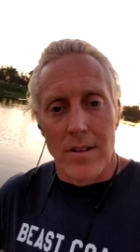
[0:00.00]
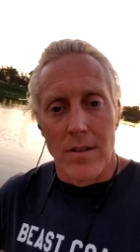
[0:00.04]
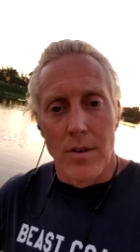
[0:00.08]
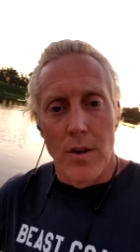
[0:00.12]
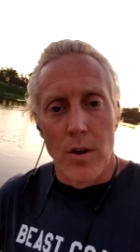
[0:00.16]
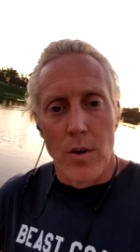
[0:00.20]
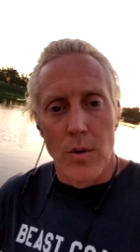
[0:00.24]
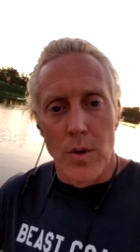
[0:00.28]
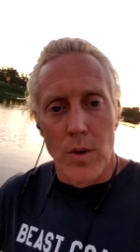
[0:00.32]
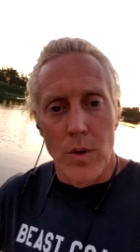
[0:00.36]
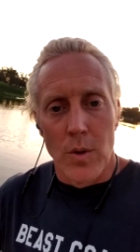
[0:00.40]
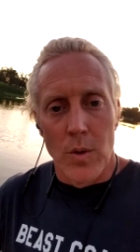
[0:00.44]

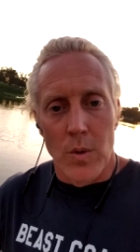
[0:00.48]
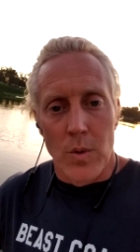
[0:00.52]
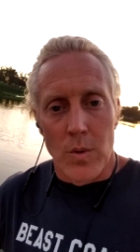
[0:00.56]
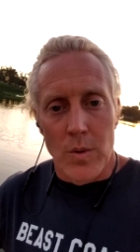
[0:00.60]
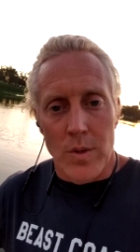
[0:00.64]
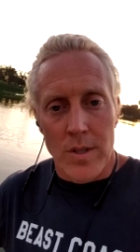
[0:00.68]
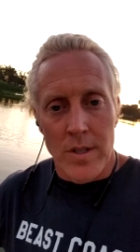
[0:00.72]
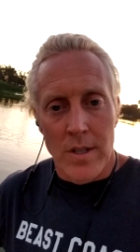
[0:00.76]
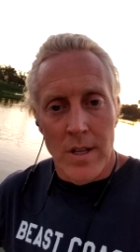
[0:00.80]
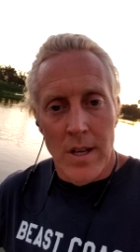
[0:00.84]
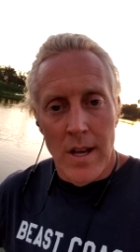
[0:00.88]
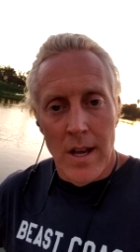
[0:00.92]
No
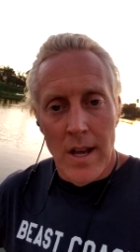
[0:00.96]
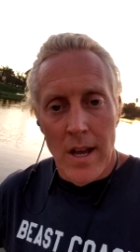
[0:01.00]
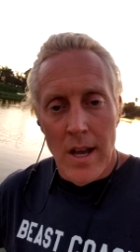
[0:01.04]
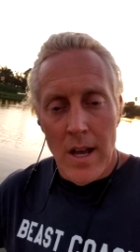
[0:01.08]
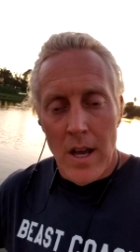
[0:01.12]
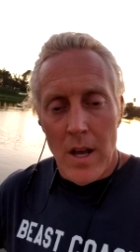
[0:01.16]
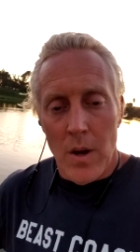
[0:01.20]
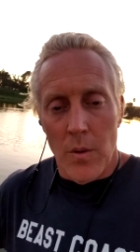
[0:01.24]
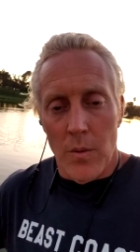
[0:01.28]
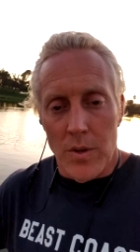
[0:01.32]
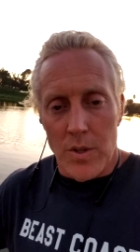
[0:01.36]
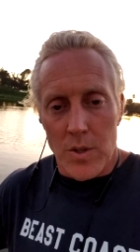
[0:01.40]
news
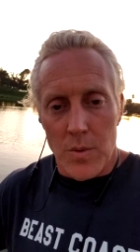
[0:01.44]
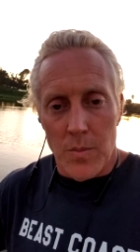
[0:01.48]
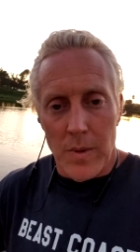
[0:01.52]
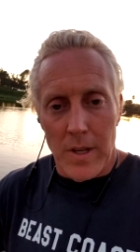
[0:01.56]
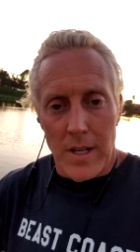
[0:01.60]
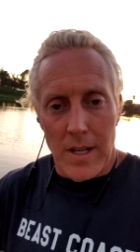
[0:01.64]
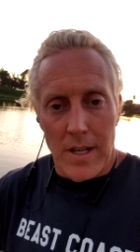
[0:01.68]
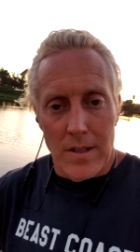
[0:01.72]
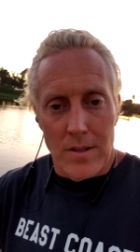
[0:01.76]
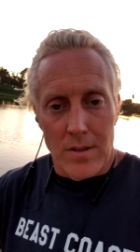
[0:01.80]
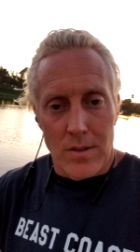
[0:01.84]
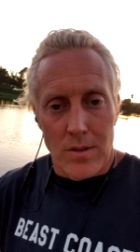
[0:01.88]
which
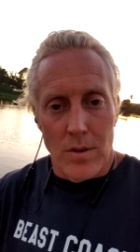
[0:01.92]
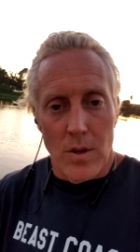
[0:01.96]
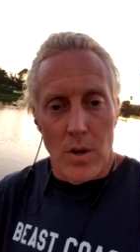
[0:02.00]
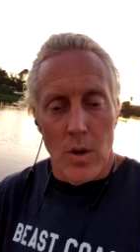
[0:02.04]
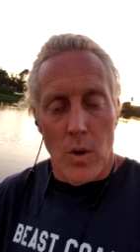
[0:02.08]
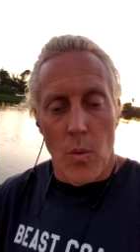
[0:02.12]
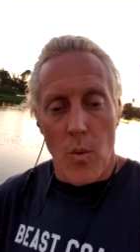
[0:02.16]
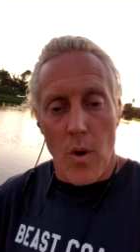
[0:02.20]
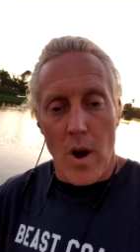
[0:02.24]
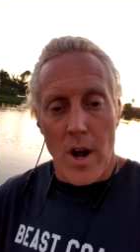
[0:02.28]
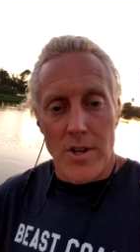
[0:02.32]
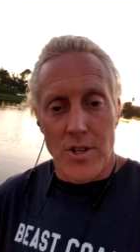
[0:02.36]
means no
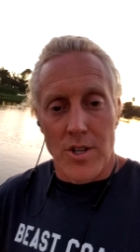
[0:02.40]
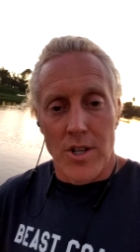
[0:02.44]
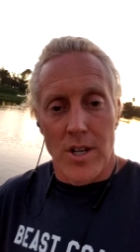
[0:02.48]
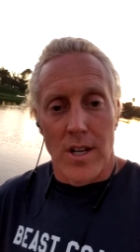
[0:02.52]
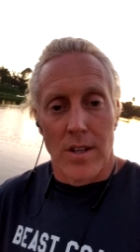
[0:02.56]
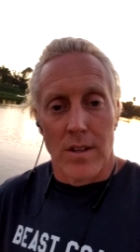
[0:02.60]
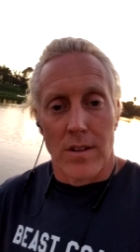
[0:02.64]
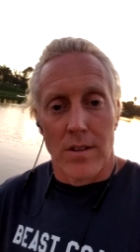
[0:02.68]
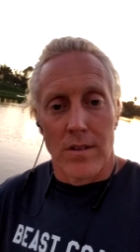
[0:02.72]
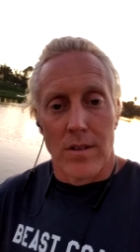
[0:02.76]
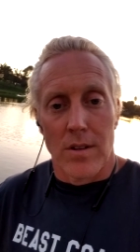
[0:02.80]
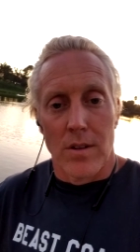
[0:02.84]

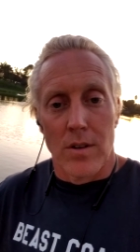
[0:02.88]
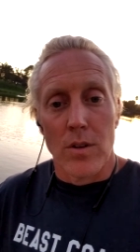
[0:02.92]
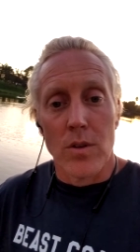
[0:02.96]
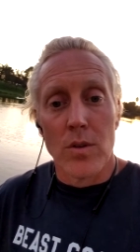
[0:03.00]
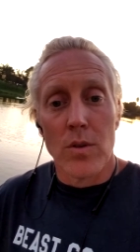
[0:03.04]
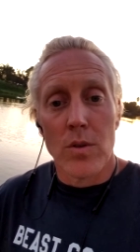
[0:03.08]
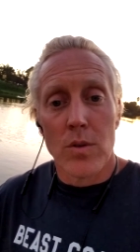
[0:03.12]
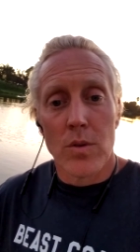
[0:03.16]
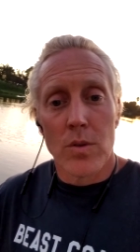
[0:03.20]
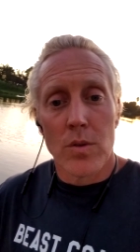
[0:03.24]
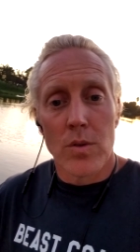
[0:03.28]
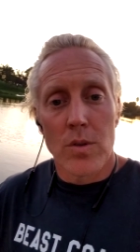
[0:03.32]
watching the
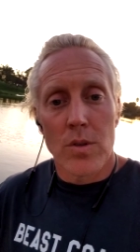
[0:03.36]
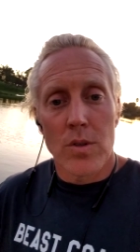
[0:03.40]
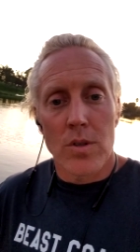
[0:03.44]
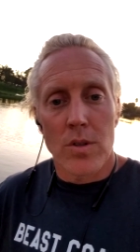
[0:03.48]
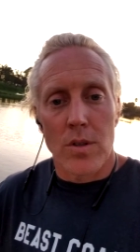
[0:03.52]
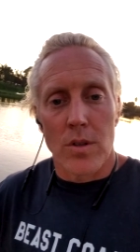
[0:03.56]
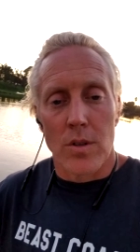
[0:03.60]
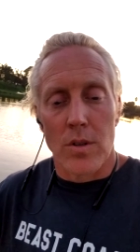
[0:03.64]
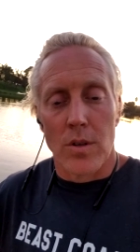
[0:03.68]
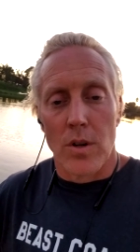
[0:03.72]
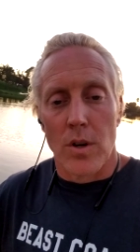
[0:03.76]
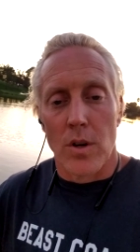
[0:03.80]

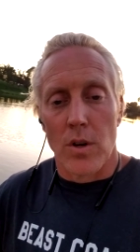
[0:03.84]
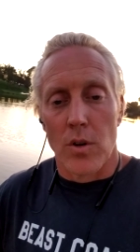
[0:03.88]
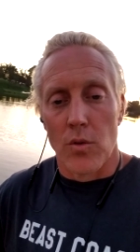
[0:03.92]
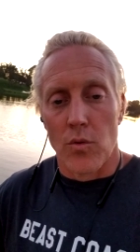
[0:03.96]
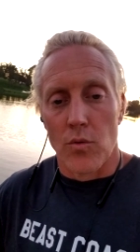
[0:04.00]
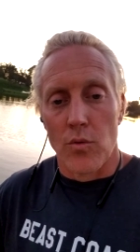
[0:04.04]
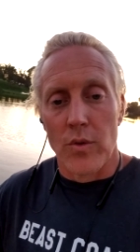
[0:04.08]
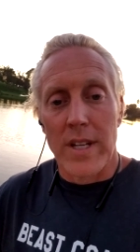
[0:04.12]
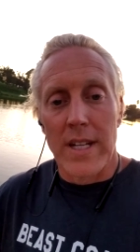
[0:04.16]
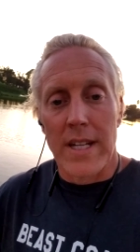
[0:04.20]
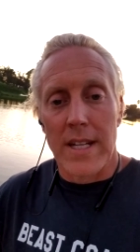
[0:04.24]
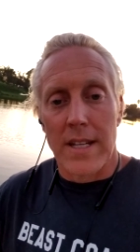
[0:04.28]
news, no
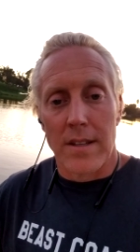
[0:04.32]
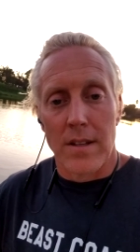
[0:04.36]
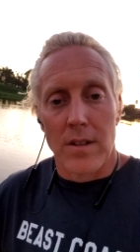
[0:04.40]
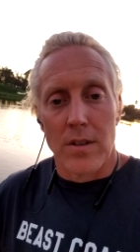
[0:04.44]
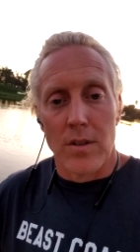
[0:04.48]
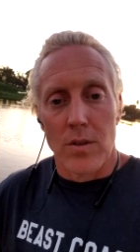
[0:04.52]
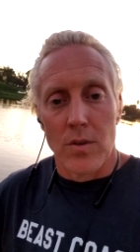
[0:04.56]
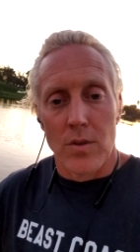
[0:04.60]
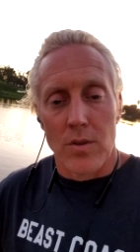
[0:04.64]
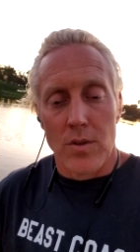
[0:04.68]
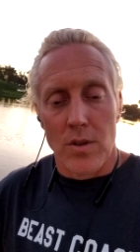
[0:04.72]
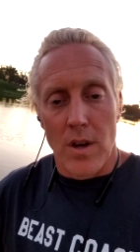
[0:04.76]
reading the
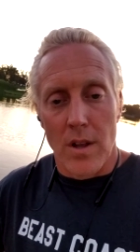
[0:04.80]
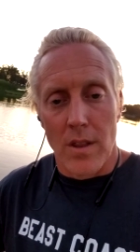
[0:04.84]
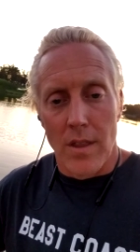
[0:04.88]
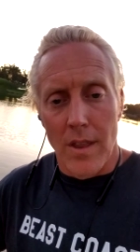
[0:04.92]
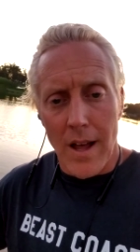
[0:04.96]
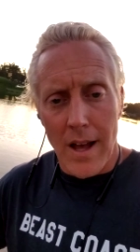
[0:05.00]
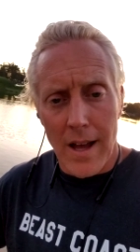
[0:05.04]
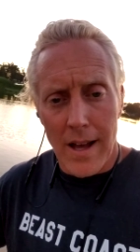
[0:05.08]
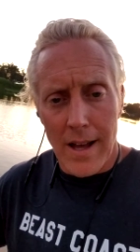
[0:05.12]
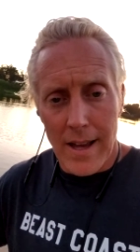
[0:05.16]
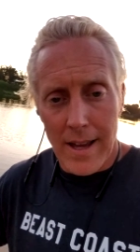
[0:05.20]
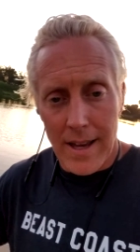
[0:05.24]
news
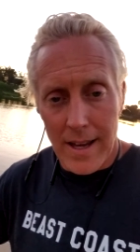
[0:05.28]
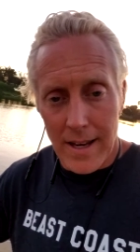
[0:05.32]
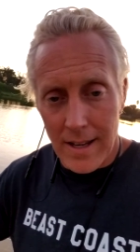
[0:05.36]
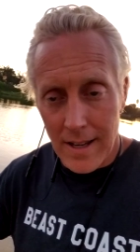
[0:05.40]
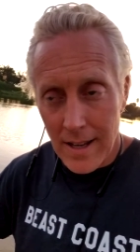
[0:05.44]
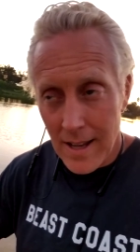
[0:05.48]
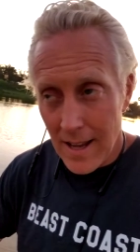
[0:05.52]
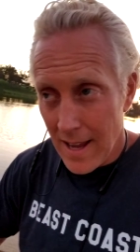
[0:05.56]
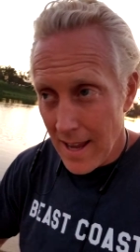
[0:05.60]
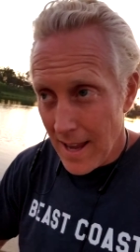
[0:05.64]
online,